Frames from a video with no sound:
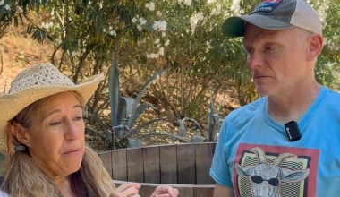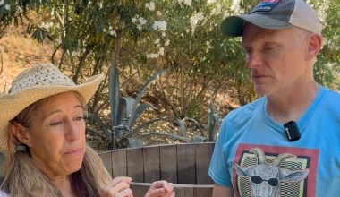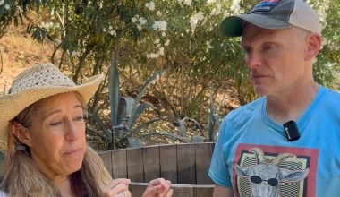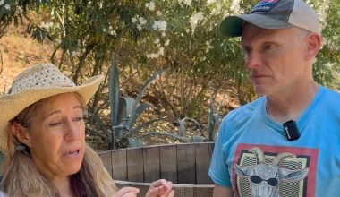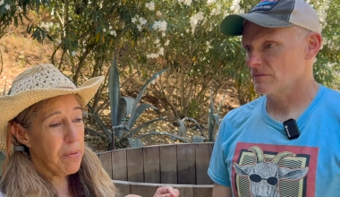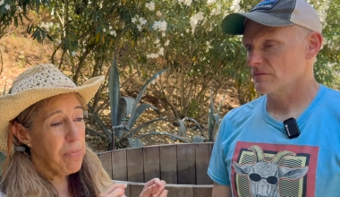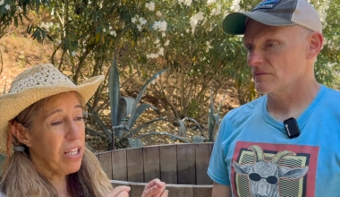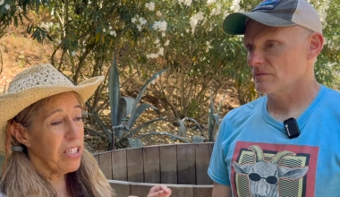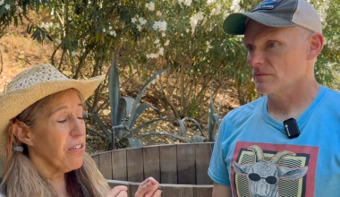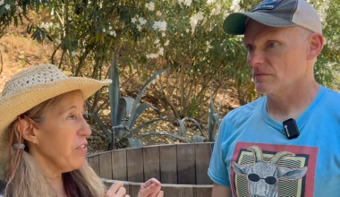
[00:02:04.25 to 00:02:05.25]

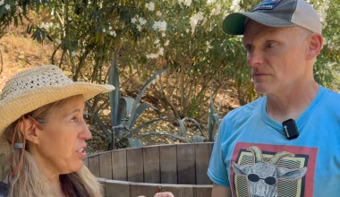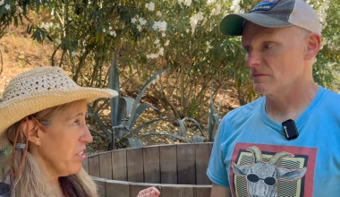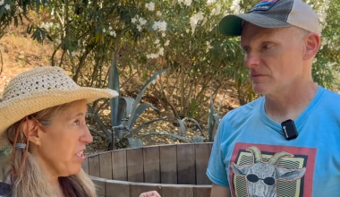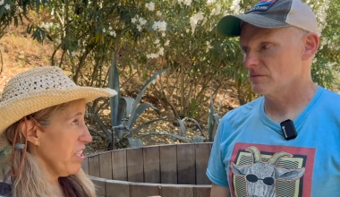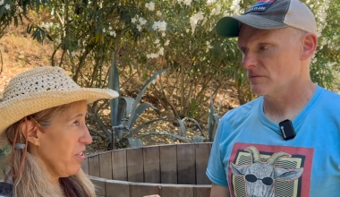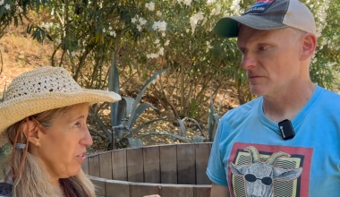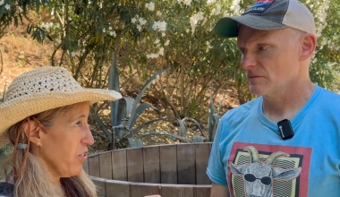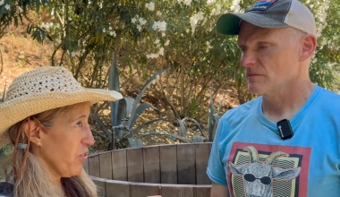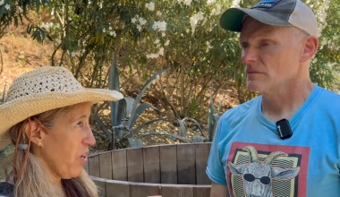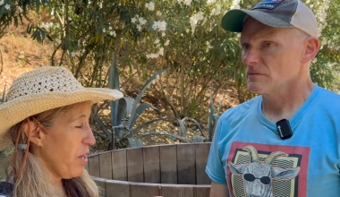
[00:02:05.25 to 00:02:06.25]
Speaker 1: metabolic efficiency that you're
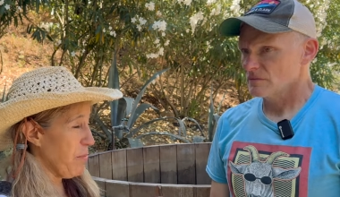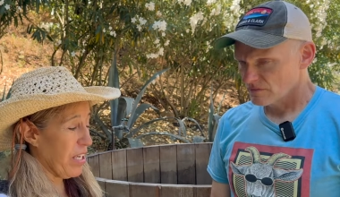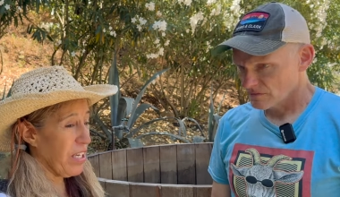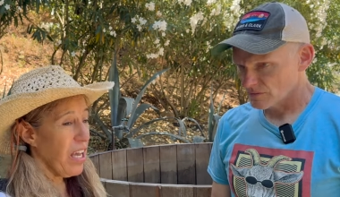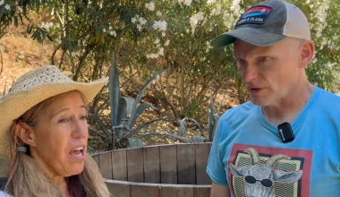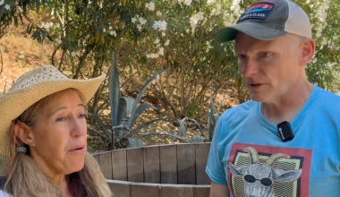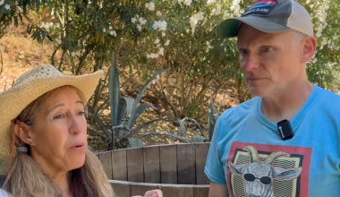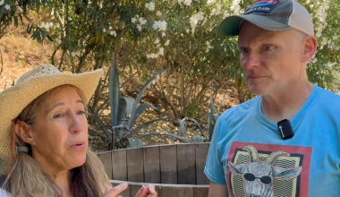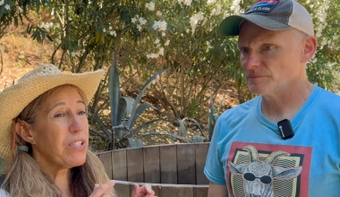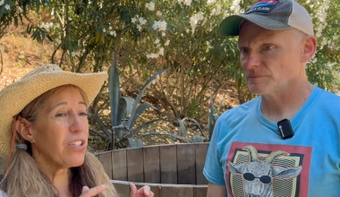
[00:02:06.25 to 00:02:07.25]
describing. Right.
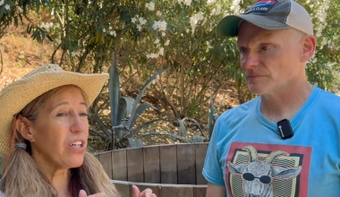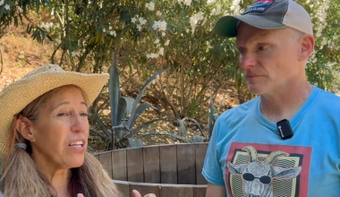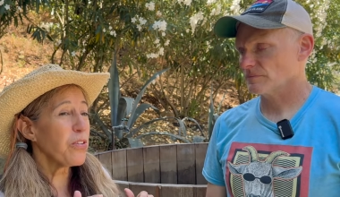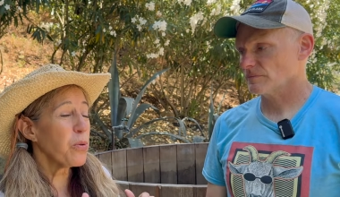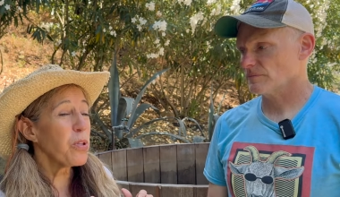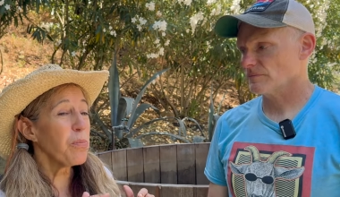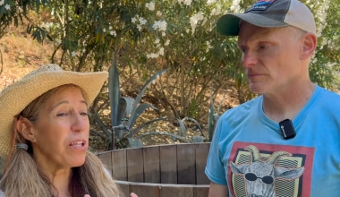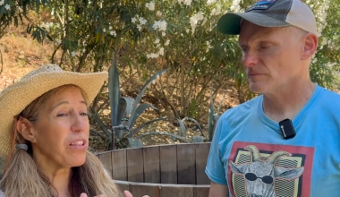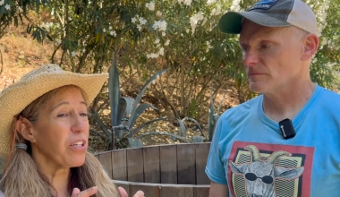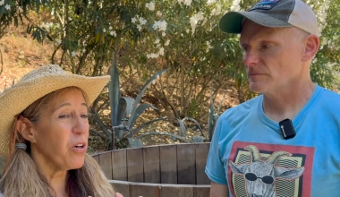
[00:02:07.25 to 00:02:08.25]
But what's kind of cool
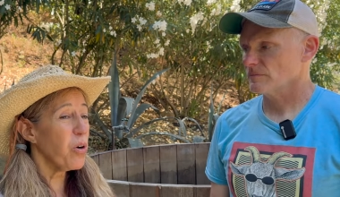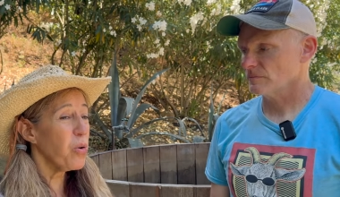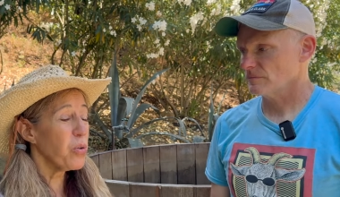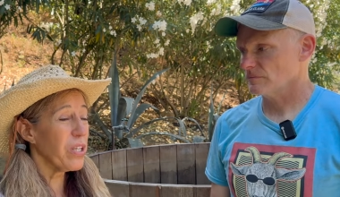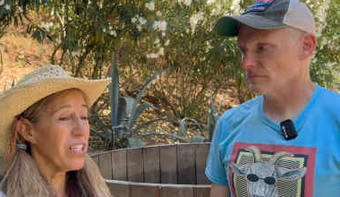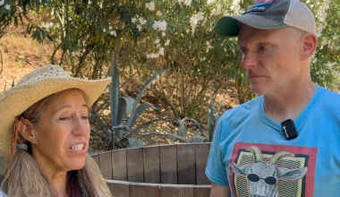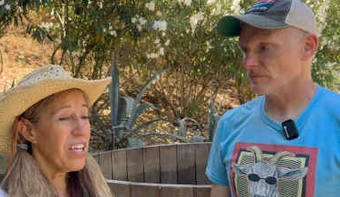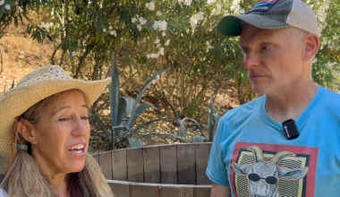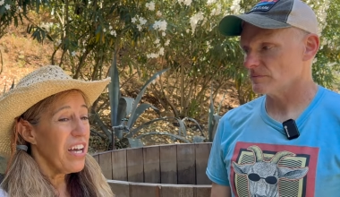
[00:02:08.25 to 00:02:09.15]
about the cold is